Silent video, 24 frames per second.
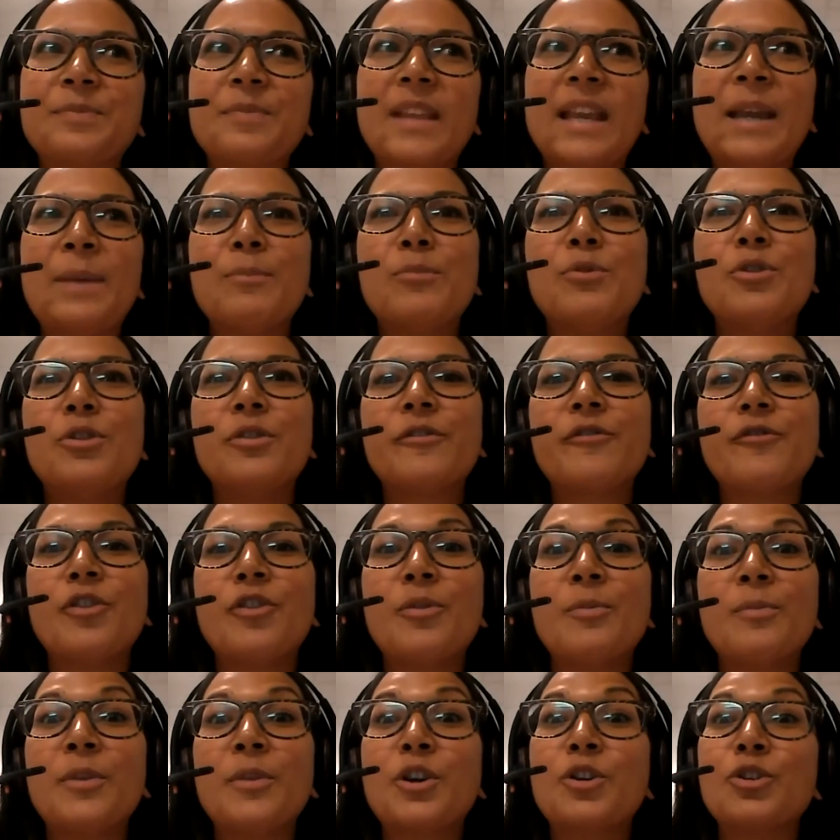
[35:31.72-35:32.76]
input
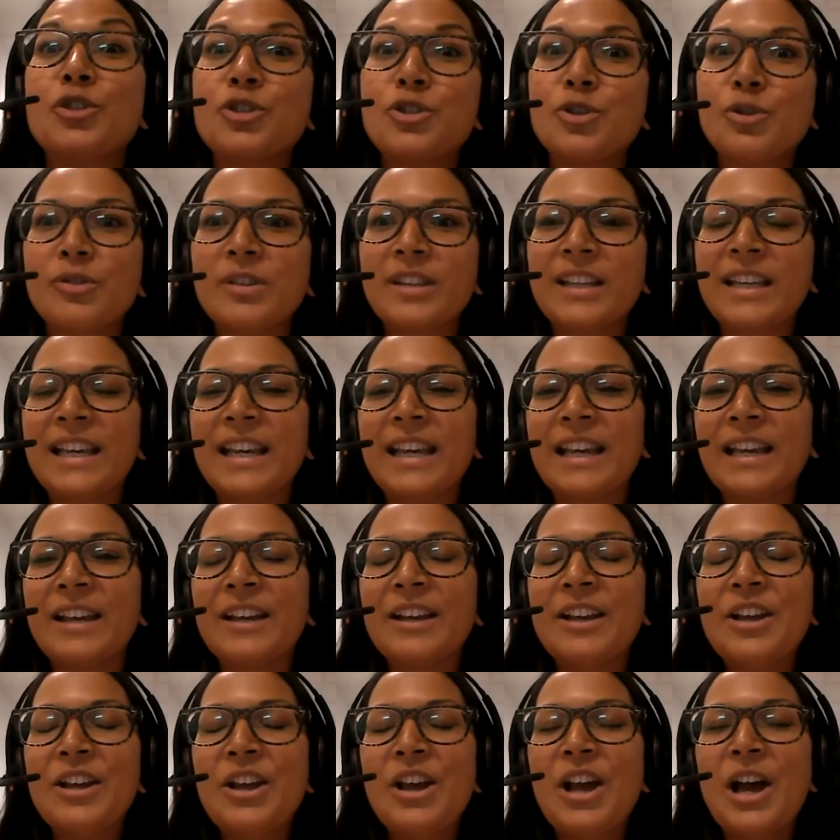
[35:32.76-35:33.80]
from a consultant here
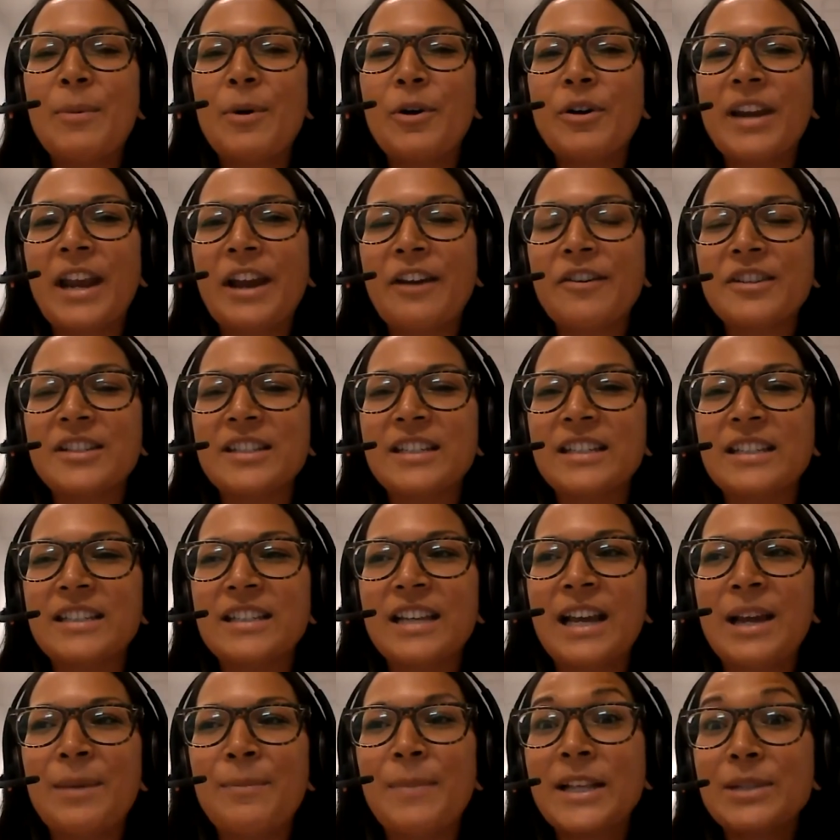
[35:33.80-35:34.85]
about inherited
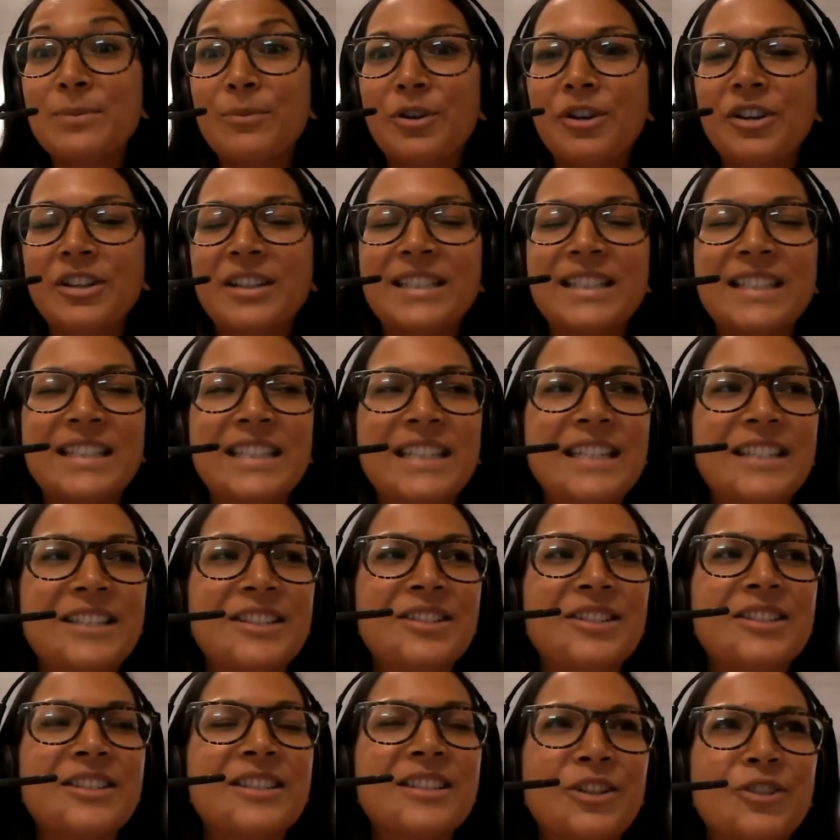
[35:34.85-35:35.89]
metabolic
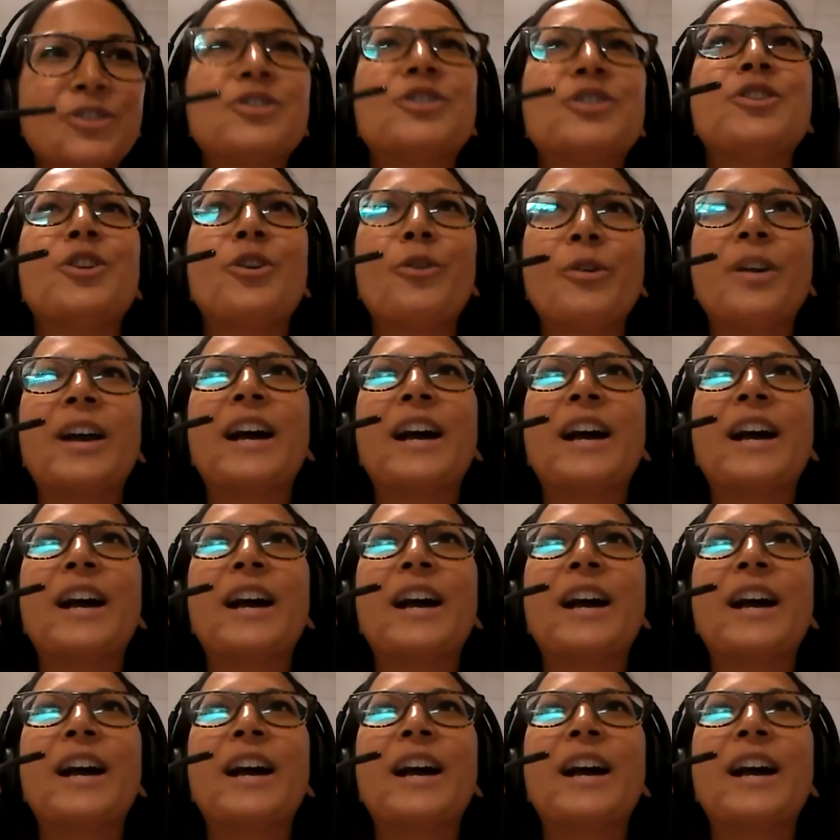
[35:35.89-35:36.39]
diseases, and you know,